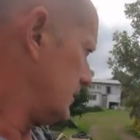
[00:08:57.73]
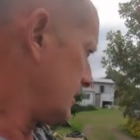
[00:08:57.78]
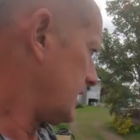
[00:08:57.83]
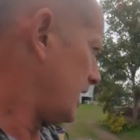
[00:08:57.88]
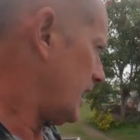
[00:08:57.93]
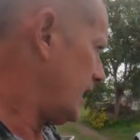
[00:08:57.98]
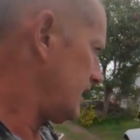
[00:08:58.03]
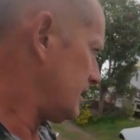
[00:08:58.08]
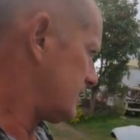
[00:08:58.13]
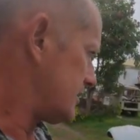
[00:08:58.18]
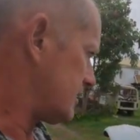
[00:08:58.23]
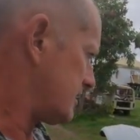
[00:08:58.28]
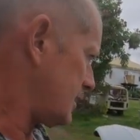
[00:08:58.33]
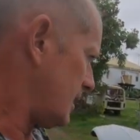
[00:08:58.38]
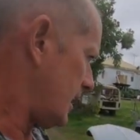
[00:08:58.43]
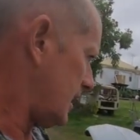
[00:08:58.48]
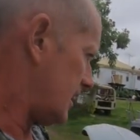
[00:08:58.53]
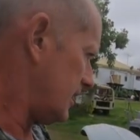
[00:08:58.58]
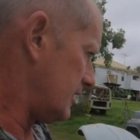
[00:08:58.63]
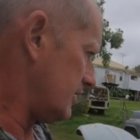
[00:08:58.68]
all the
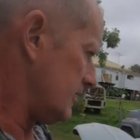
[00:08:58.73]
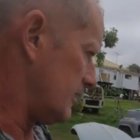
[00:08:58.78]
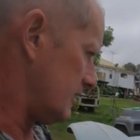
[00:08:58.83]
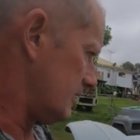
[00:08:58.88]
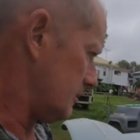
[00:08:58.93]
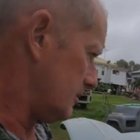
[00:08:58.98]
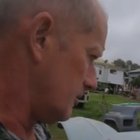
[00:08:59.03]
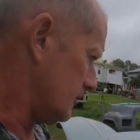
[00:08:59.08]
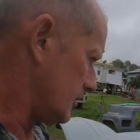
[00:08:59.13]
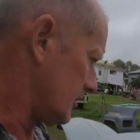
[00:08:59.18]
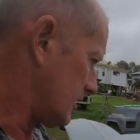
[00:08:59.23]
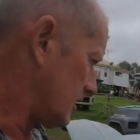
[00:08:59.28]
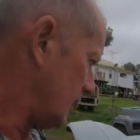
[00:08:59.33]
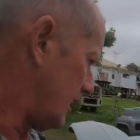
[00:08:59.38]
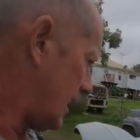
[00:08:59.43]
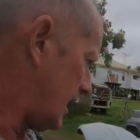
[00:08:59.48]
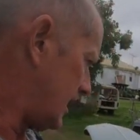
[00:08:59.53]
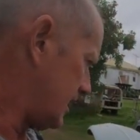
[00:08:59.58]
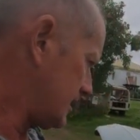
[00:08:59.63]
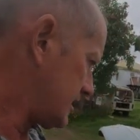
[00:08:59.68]
gauges out, all the
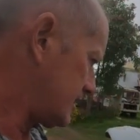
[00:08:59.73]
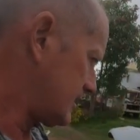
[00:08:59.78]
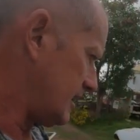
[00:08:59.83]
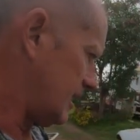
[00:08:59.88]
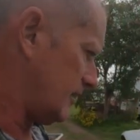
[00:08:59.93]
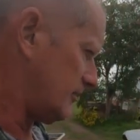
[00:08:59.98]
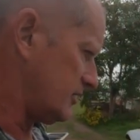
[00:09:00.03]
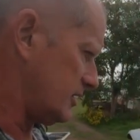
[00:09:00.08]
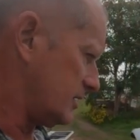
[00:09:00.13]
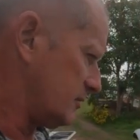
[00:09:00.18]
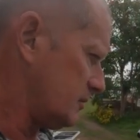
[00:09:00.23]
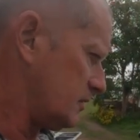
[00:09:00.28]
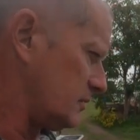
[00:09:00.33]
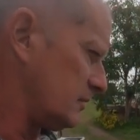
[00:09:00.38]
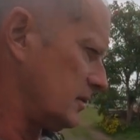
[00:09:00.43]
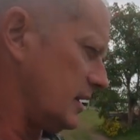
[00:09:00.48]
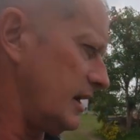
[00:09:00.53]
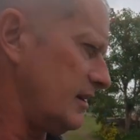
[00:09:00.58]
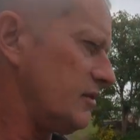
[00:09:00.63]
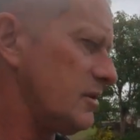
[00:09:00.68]
glass, everything.
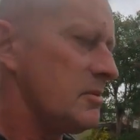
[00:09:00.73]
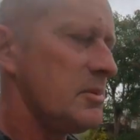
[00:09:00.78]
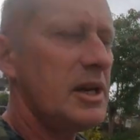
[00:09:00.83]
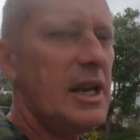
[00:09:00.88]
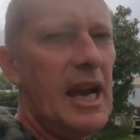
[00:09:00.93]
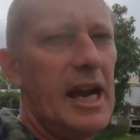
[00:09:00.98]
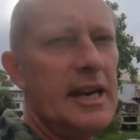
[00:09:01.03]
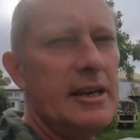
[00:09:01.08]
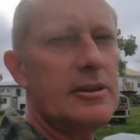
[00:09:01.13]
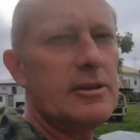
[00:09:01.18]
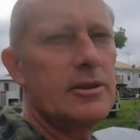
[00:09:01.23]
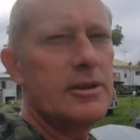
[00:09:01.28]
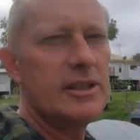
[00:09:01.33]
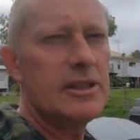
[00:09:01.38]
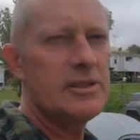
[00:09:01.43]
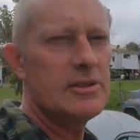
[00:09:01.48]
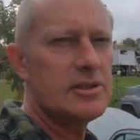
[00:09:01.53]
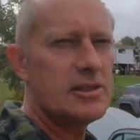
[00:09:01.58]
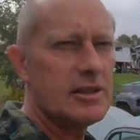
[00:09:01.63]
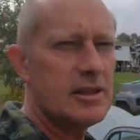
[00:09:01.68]
We'll leave the
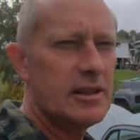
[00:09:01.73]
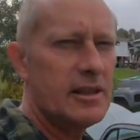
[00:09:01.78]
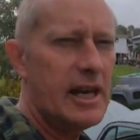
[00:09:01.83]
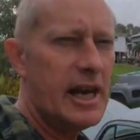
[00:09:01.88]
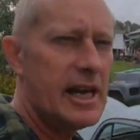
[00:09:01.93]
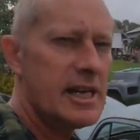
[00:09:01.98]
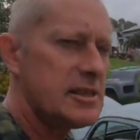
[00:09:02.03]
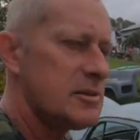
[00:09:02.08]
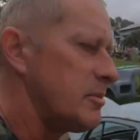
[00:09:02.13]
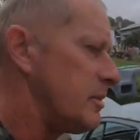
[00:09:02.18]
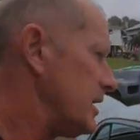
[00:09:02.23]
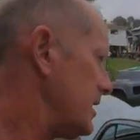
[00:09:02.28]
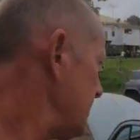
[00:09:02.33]
mechanical in to the last